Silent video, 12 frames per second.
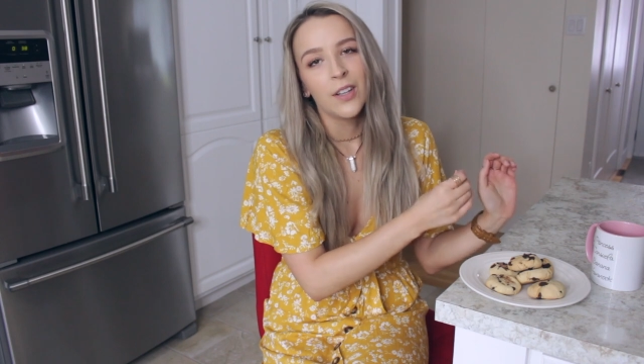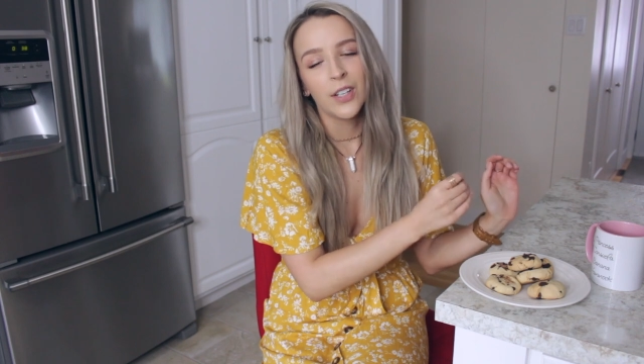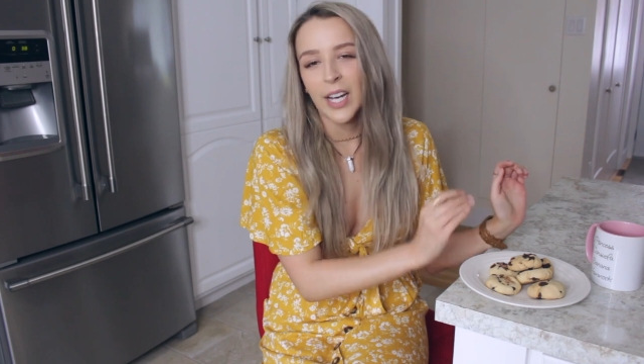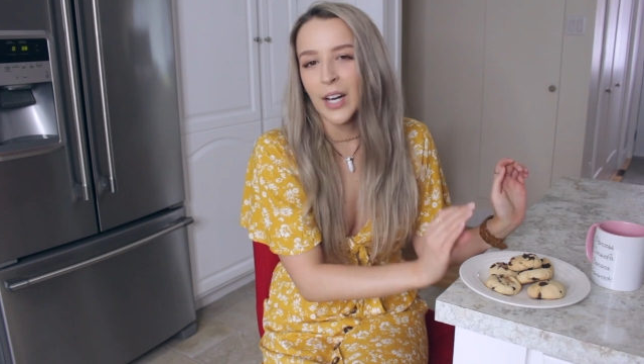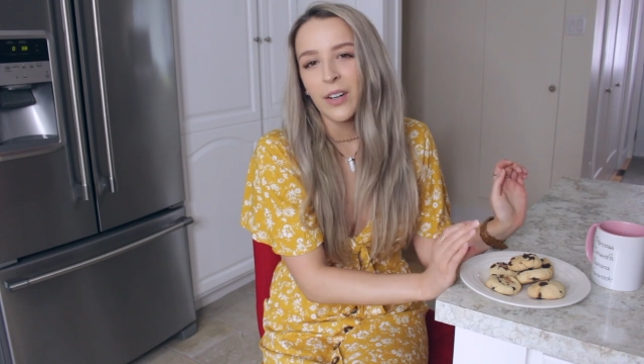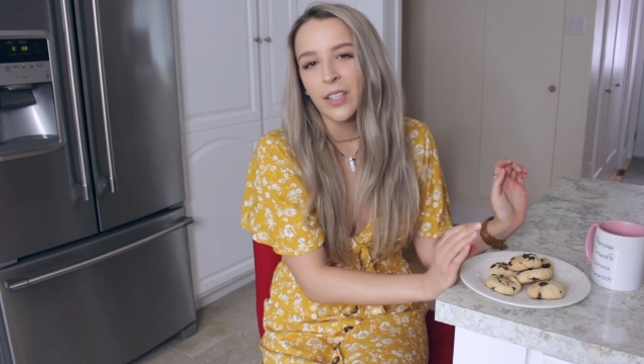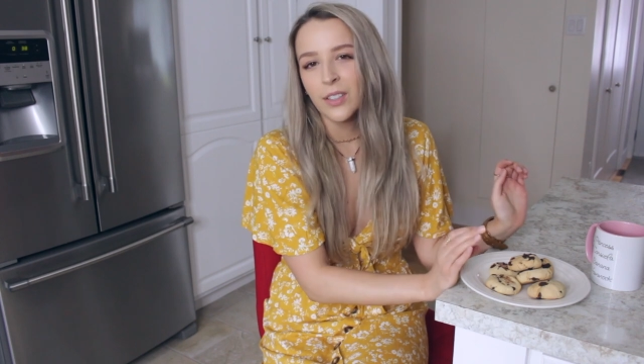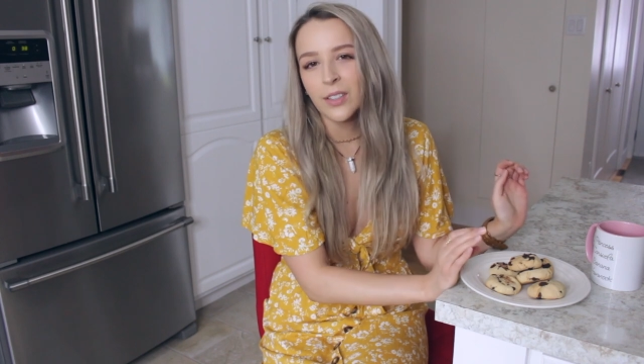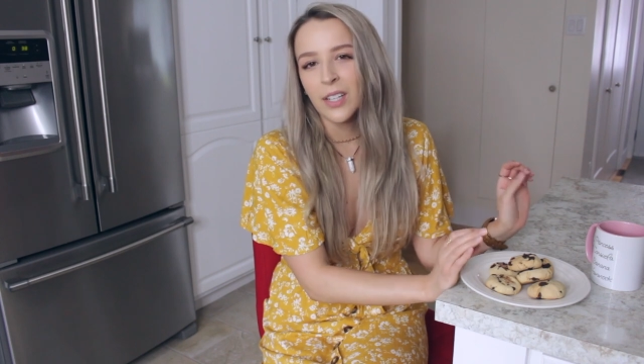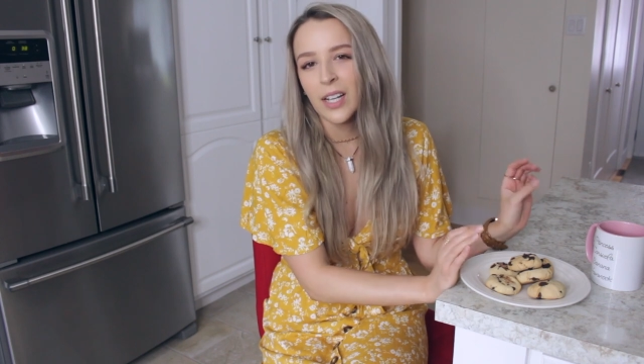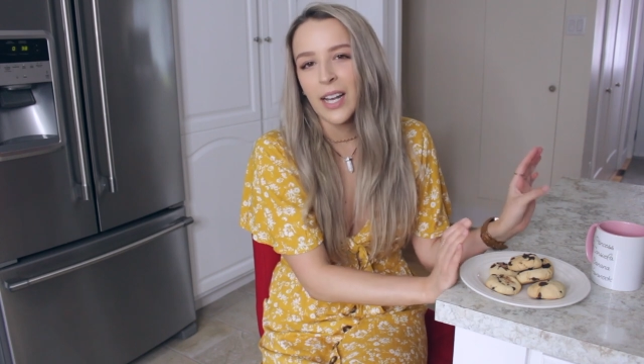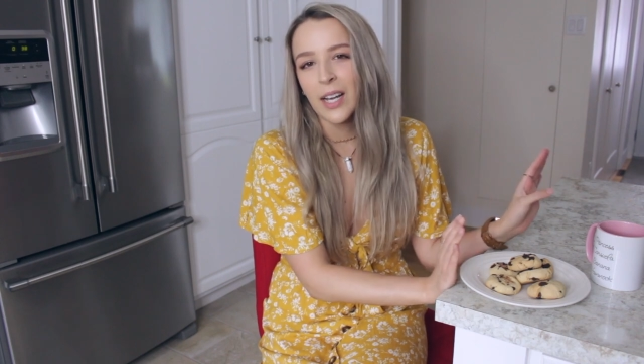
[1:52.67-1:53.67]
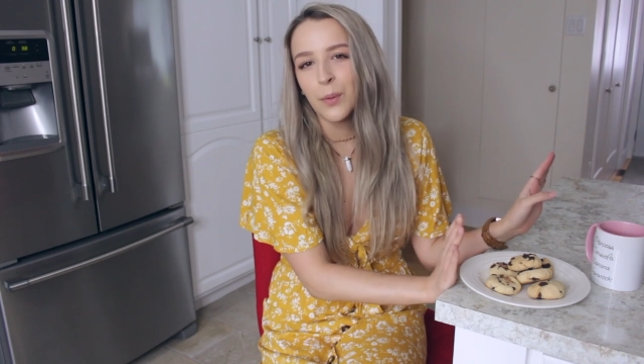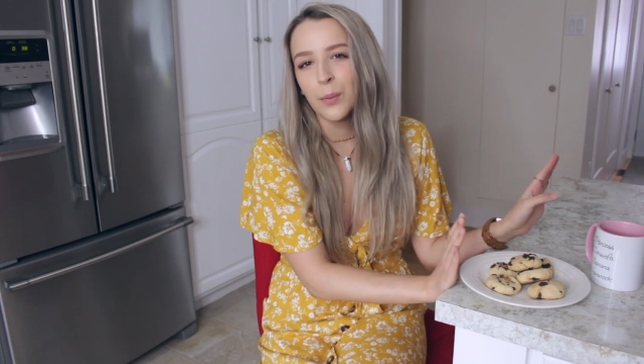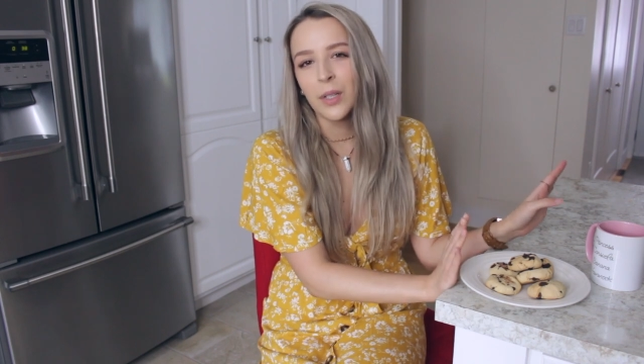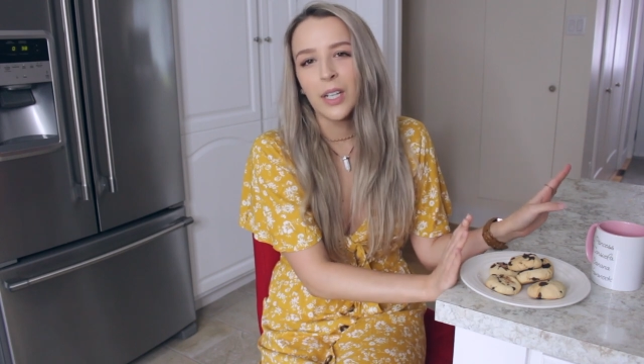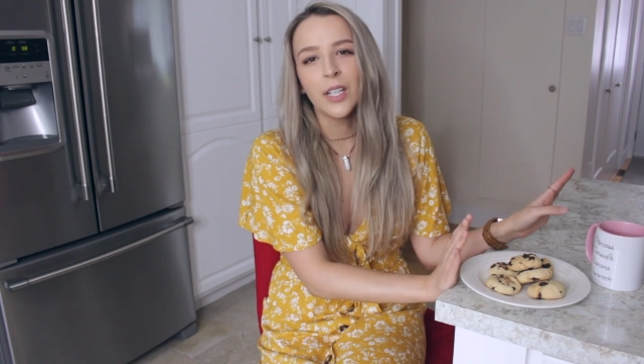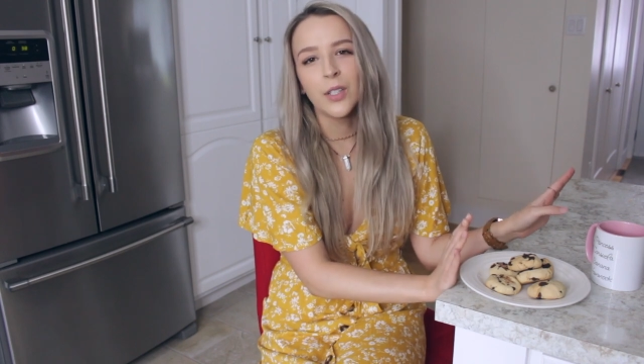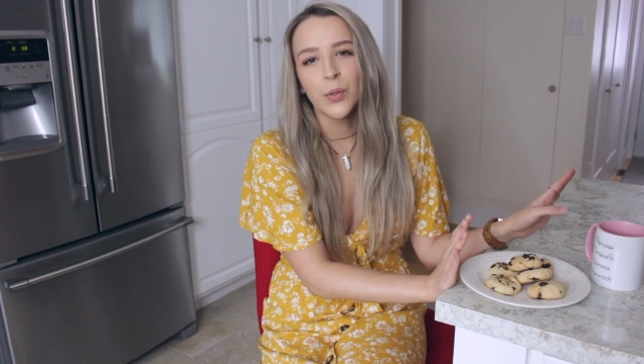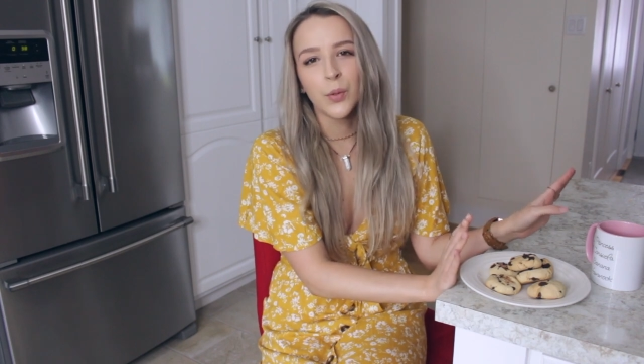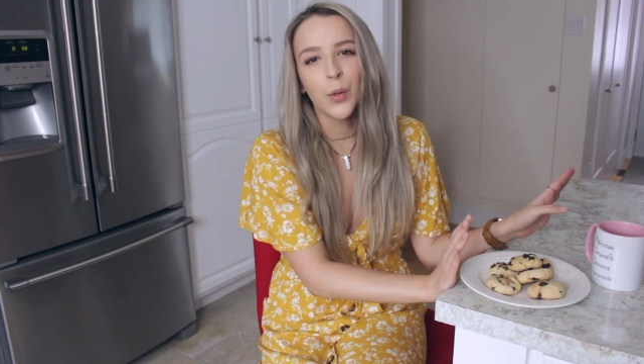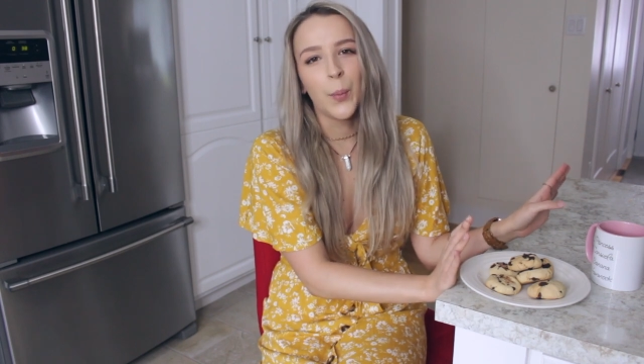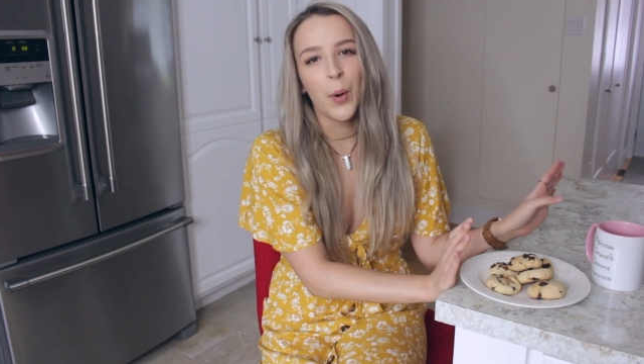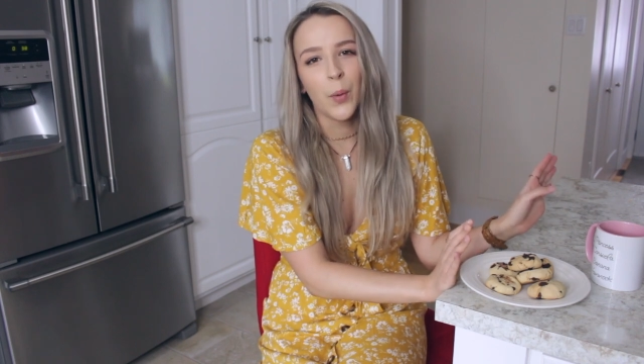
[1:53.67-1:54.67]
the character that I relate to
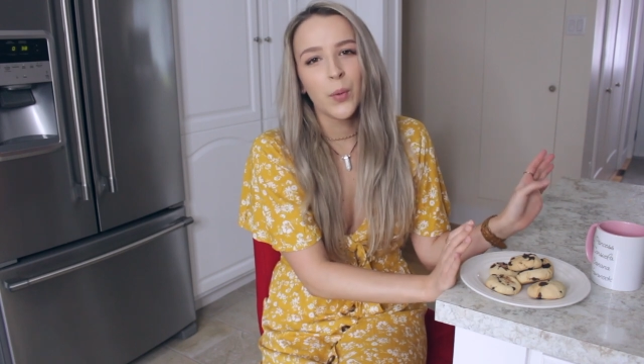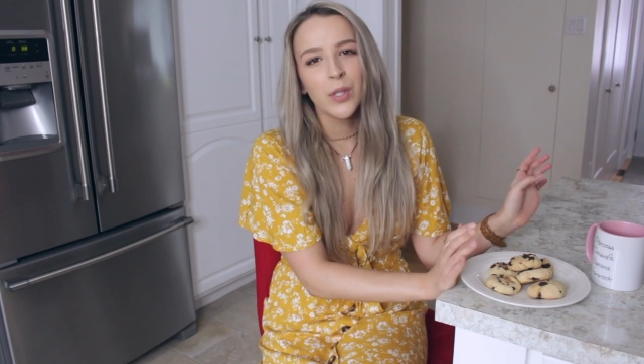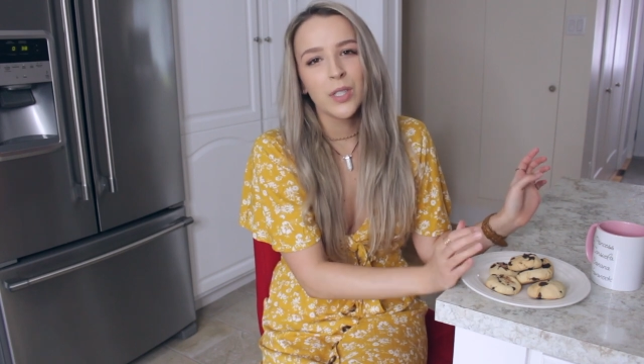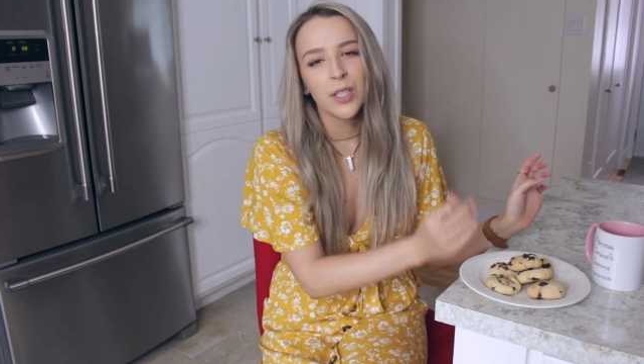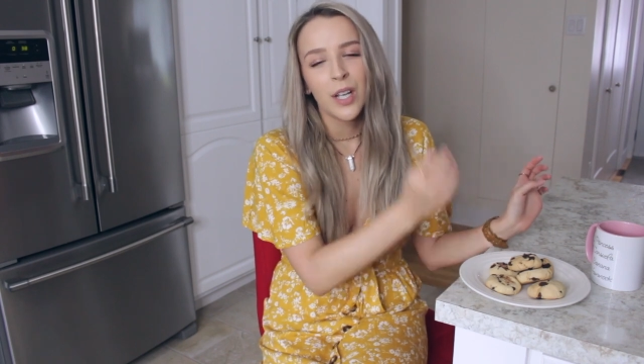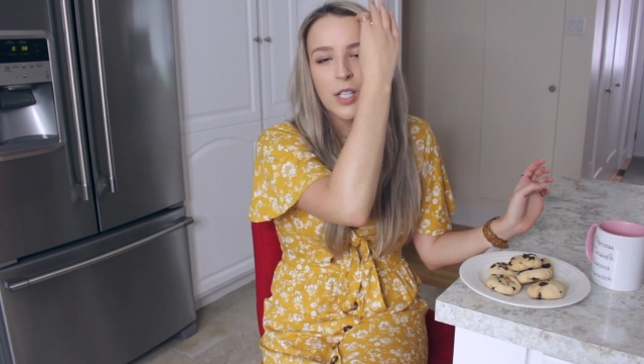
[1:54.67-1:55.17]
the most,